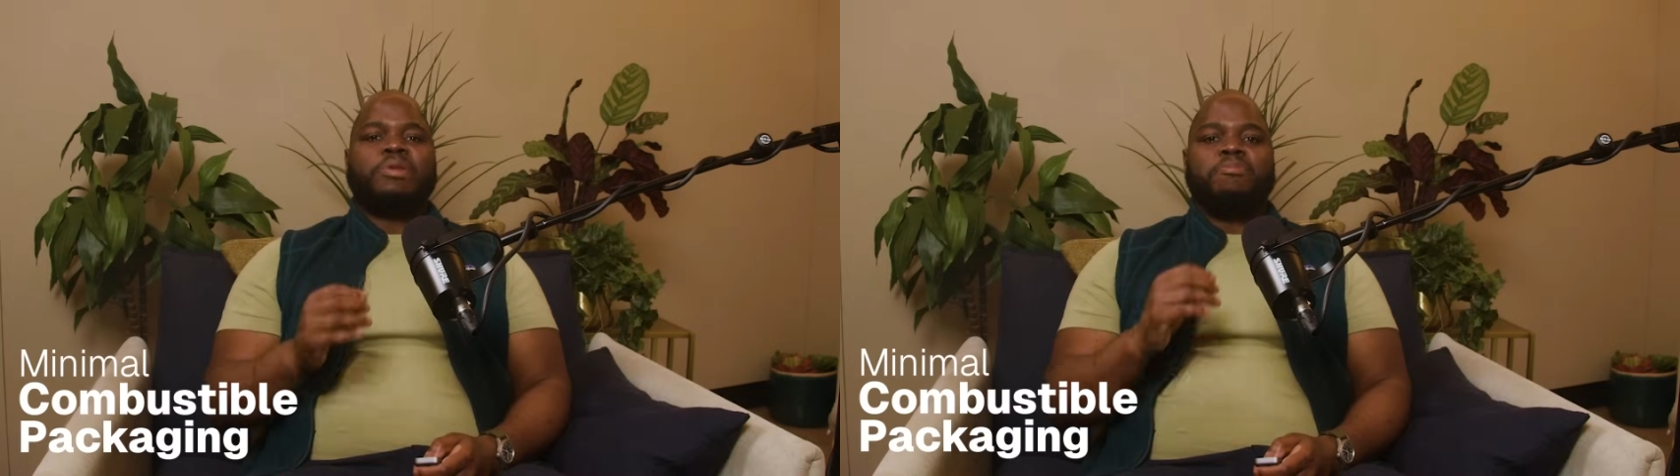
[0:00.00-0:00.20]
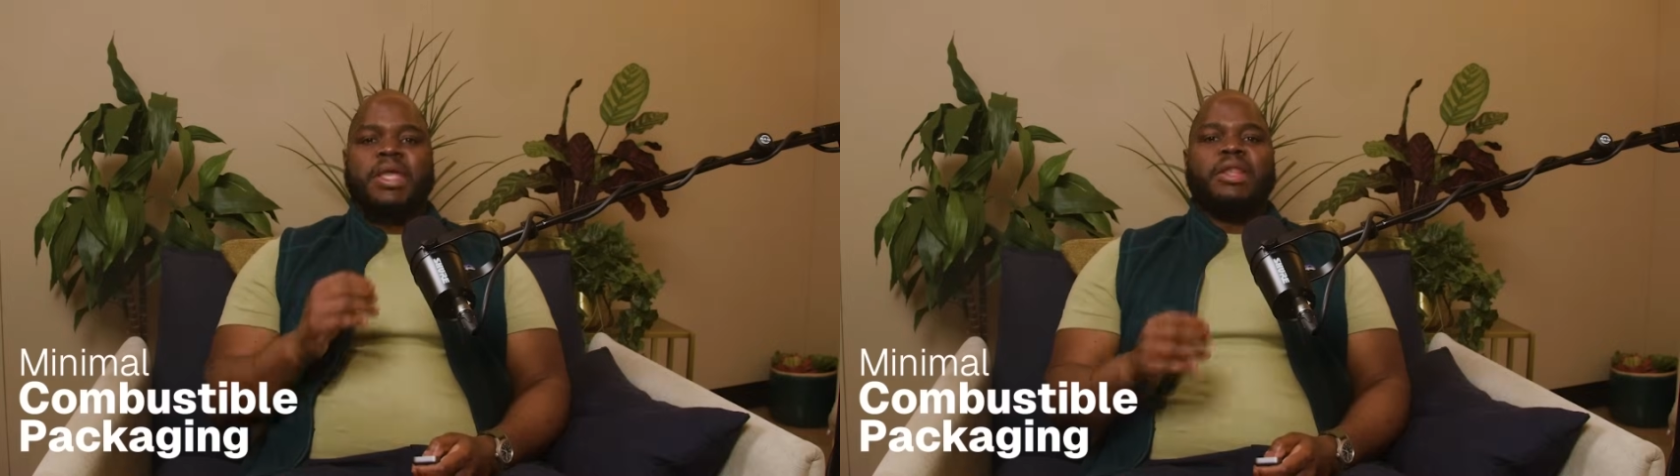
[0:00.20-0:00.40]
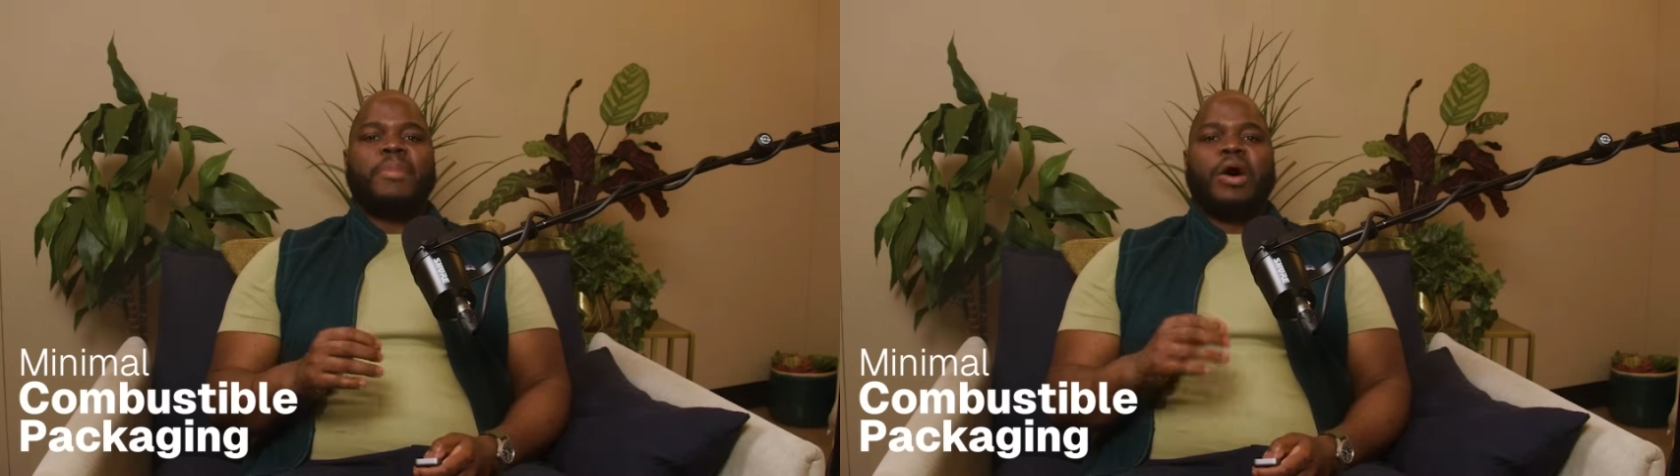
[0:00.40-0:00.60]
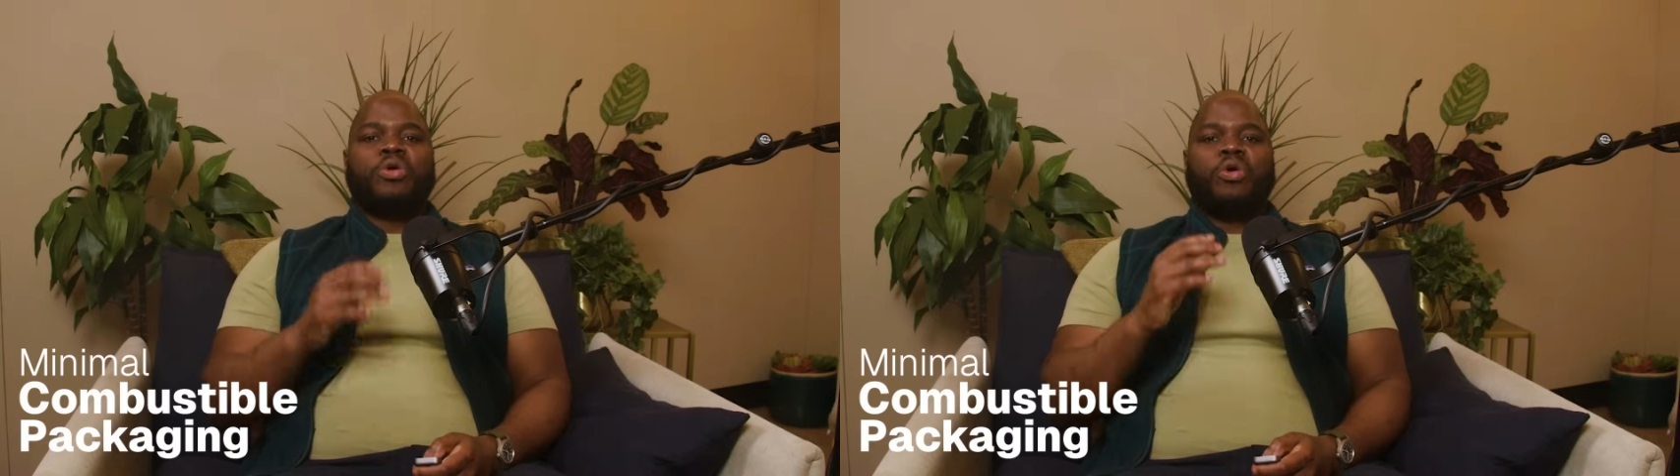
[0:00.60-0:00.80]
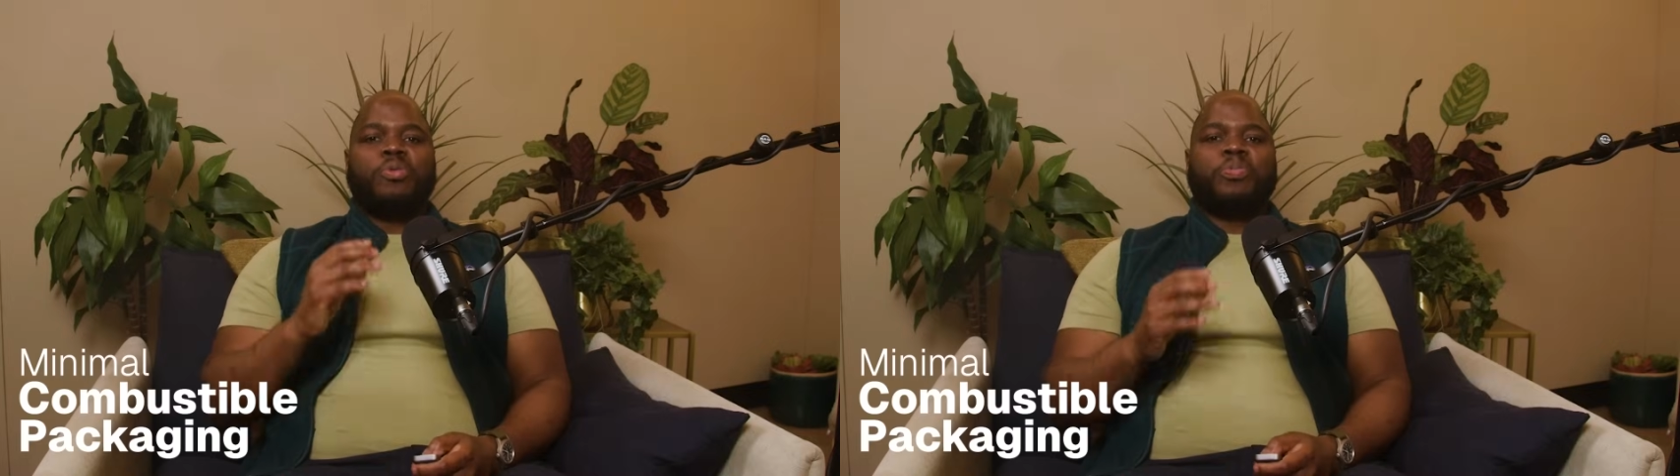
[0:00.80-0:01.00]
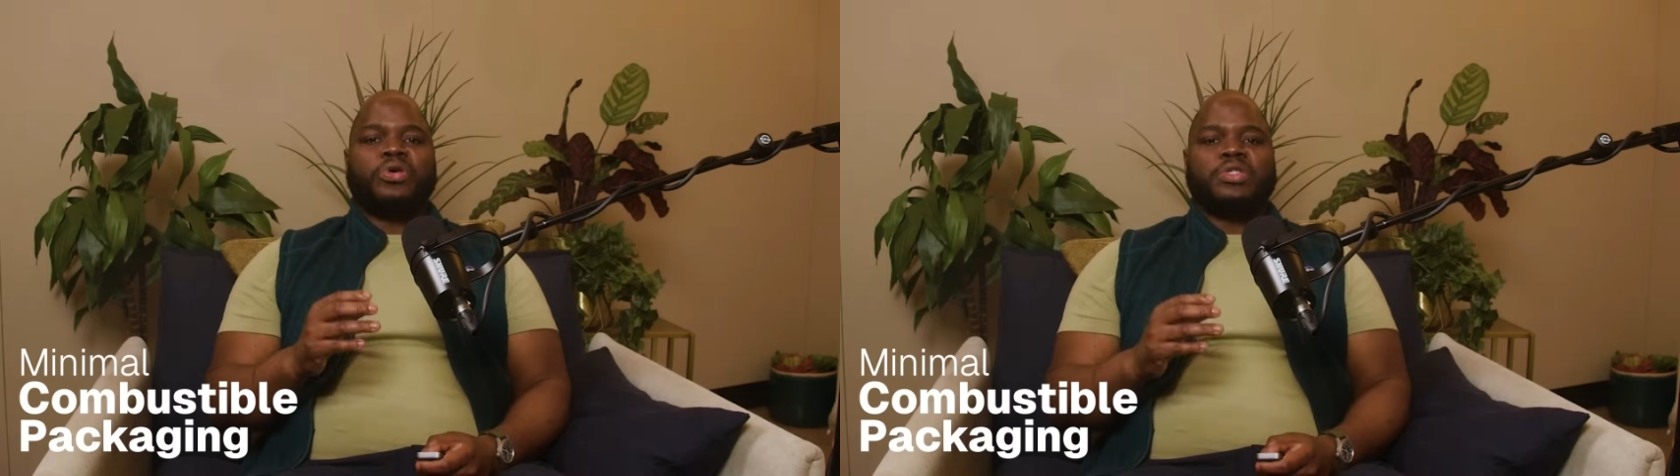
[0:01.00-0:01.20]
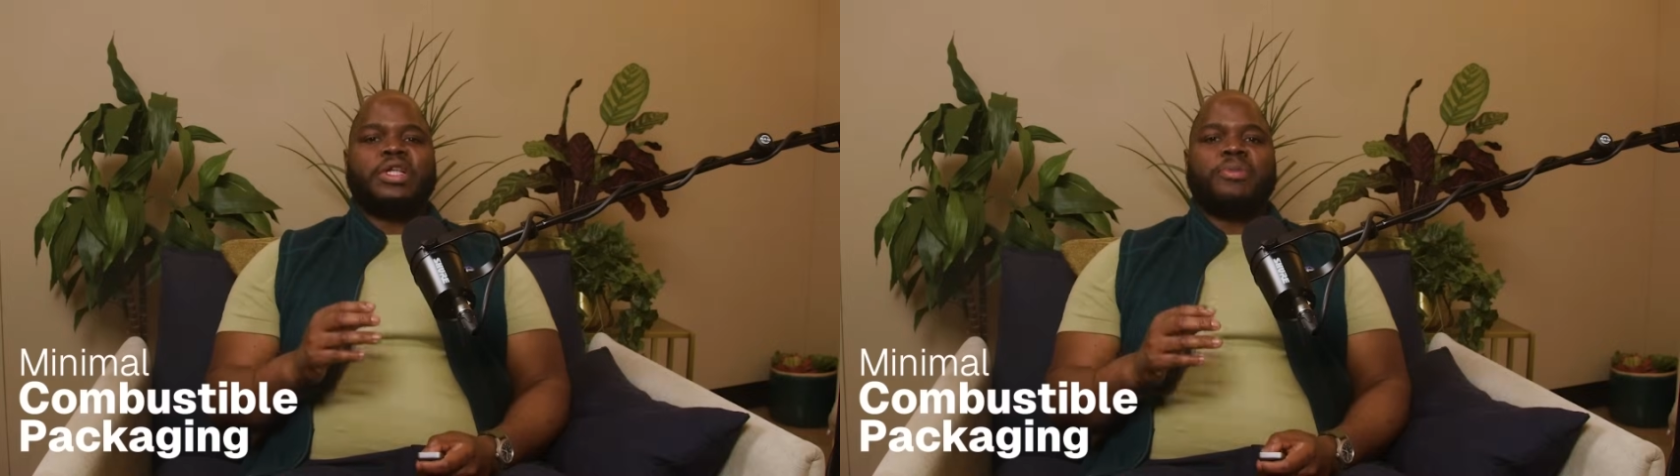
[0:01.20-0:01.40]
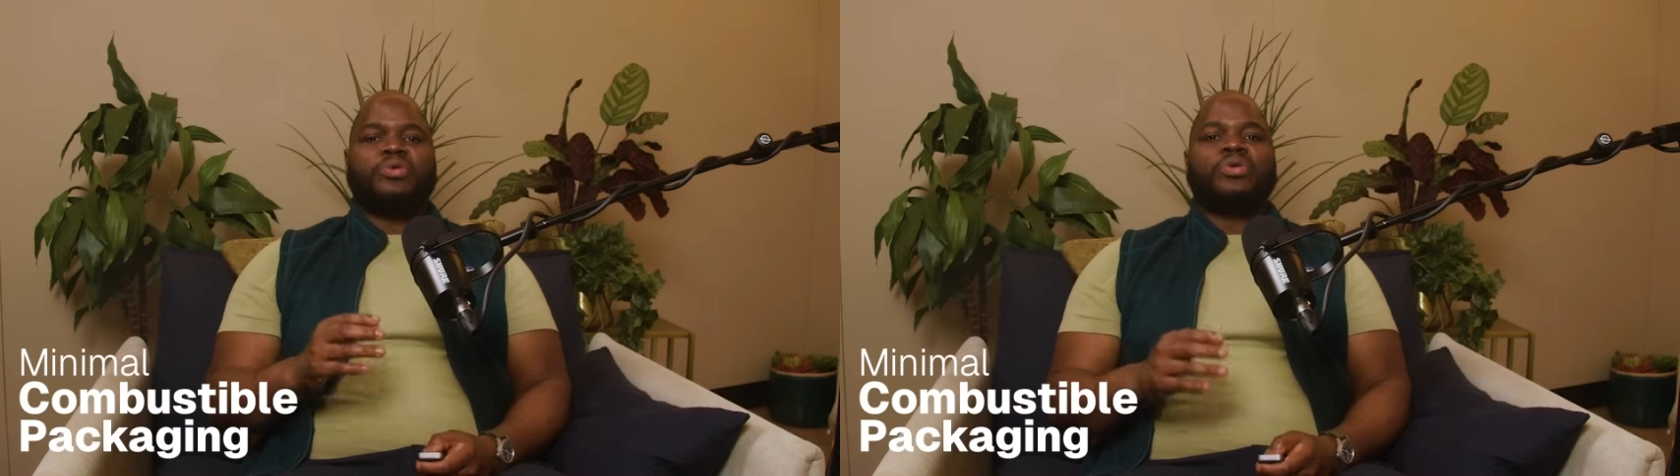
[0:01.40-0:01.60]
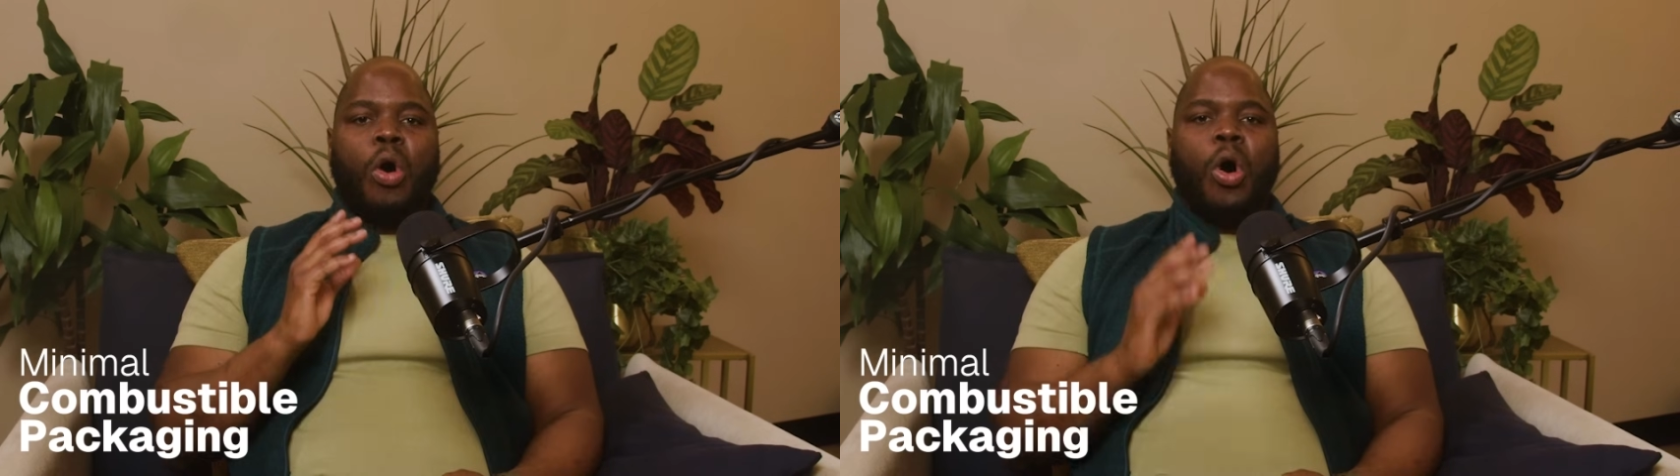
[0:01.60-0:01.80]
minimal compostable